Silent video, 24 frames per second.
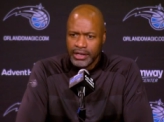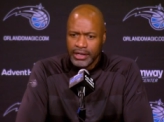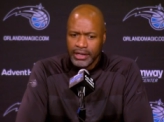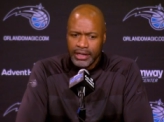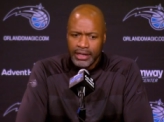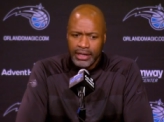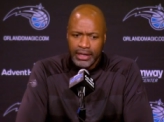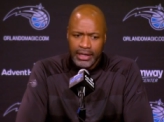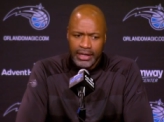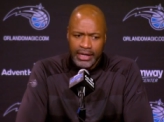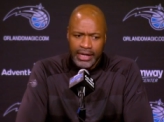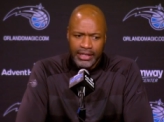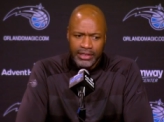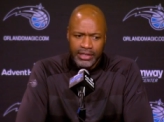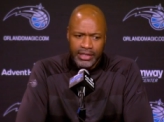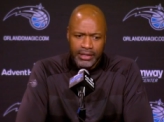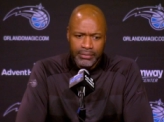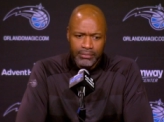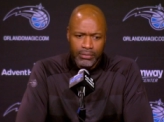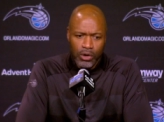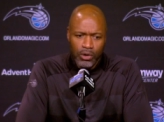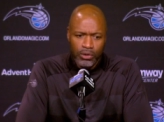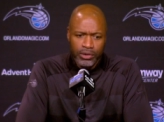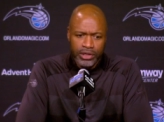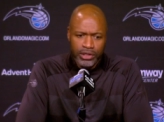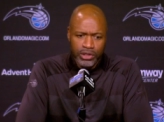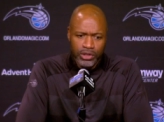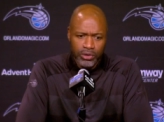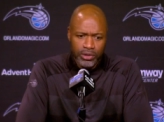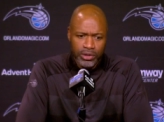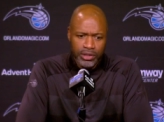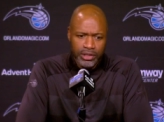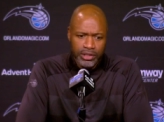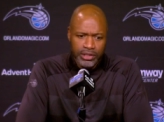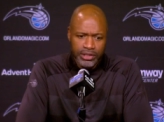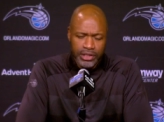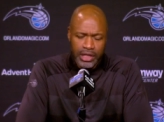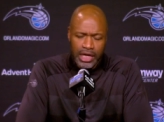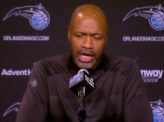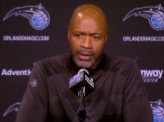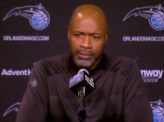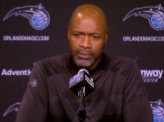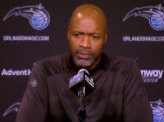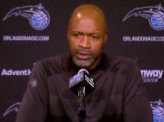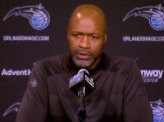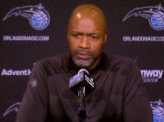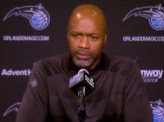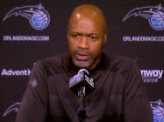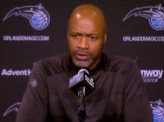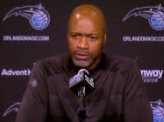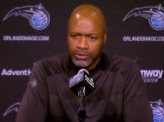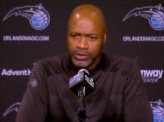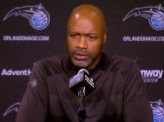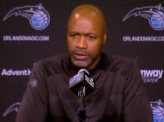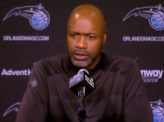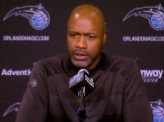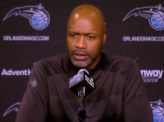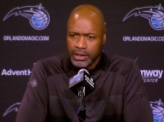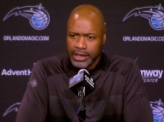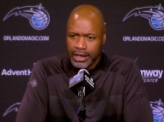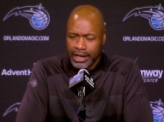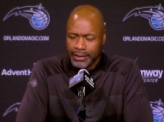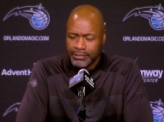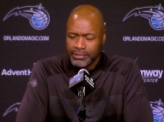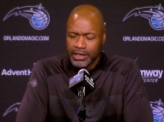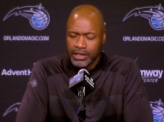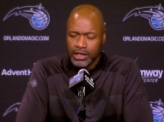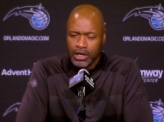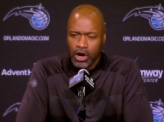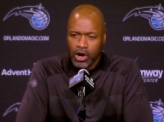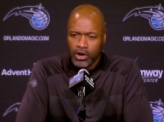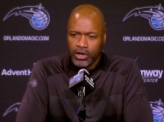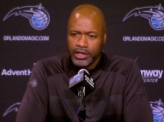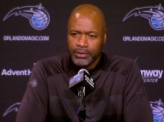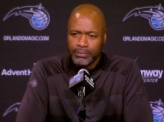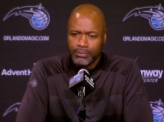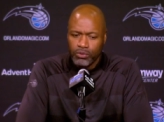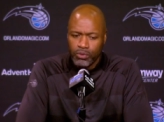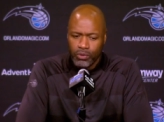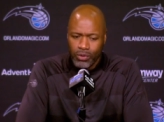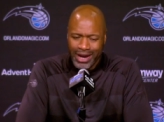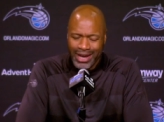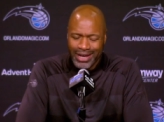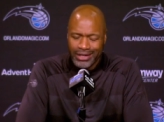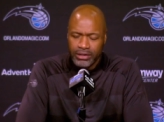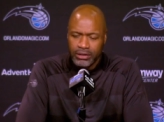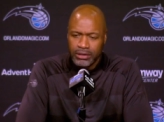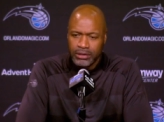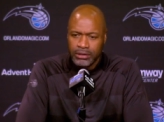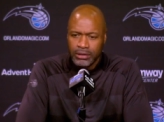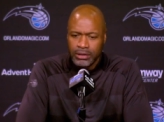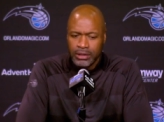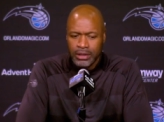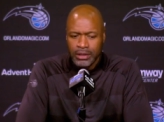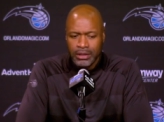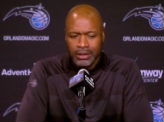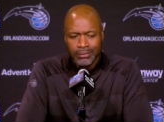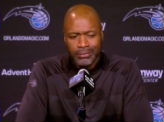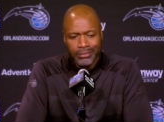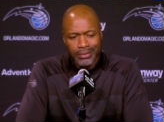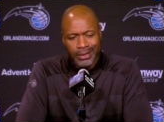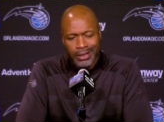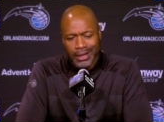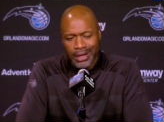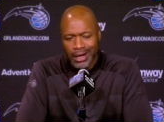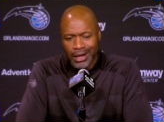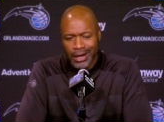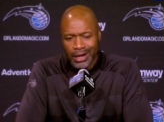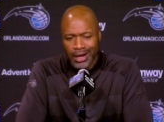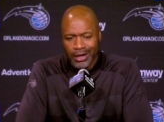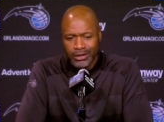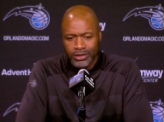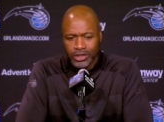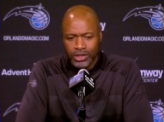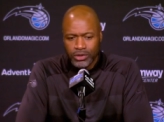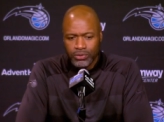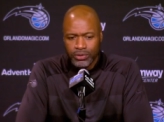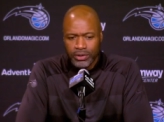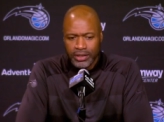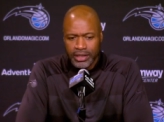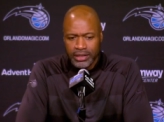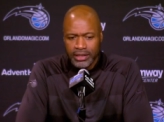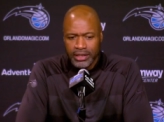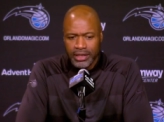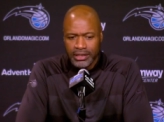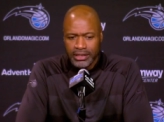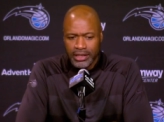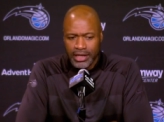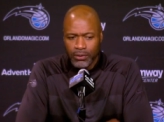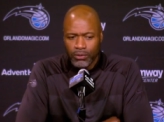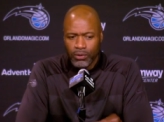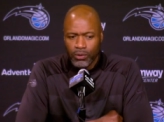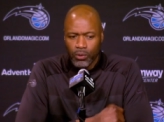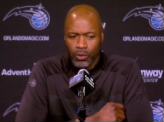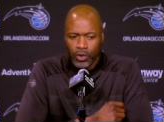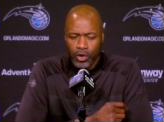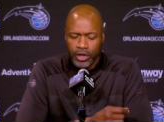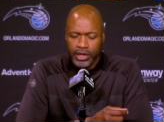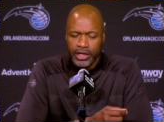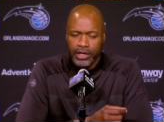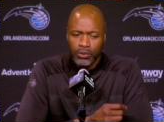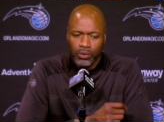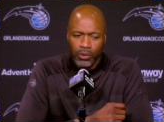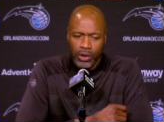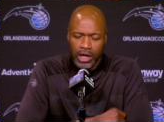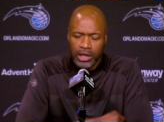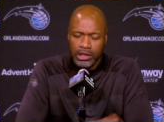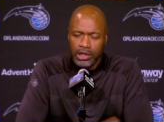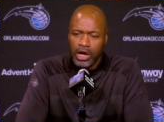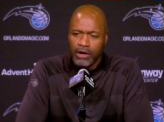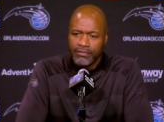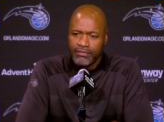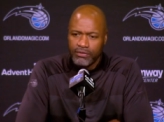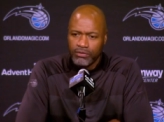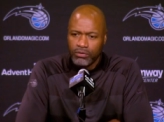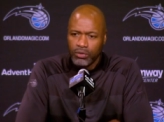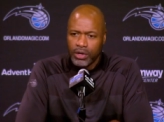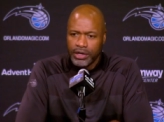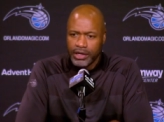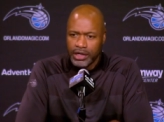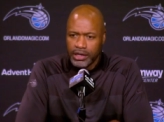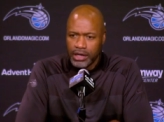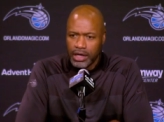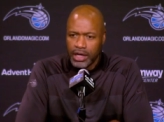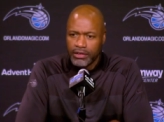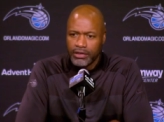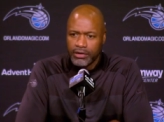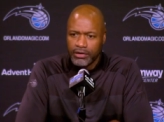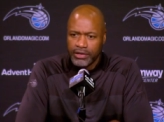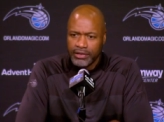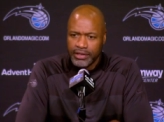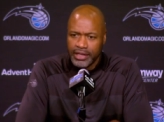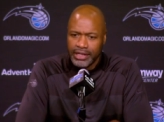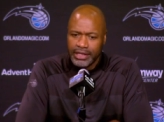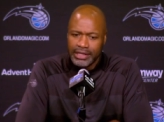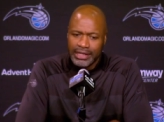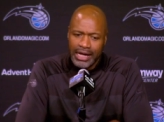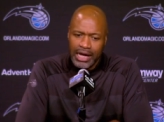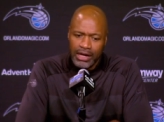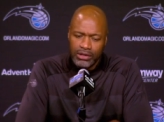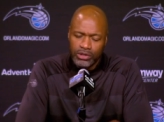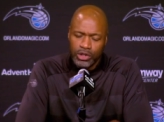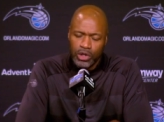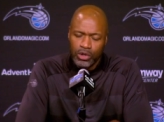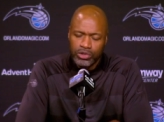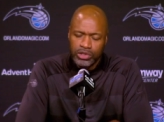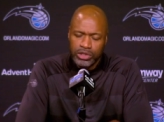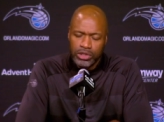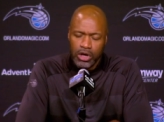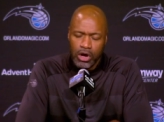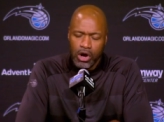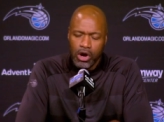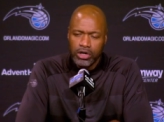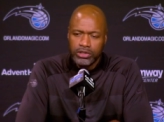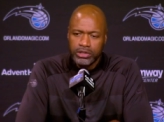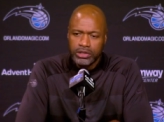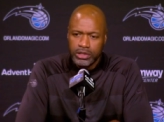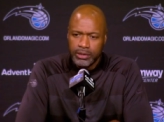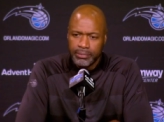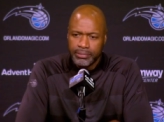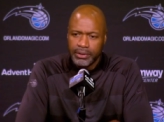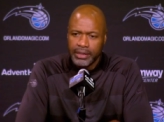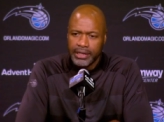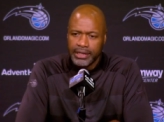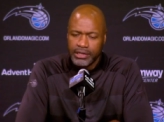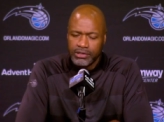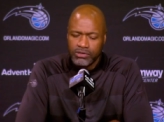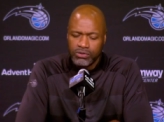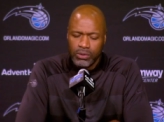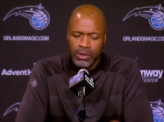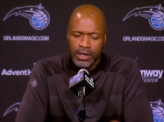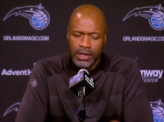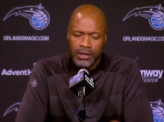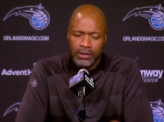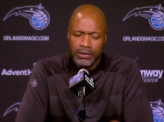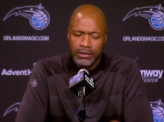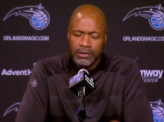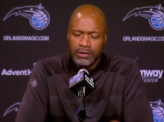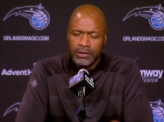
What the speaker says: And I think Mo can do a good job when it came to guarding Randall. But I just really think they were working well off of one another and then allowed those guards to play as well.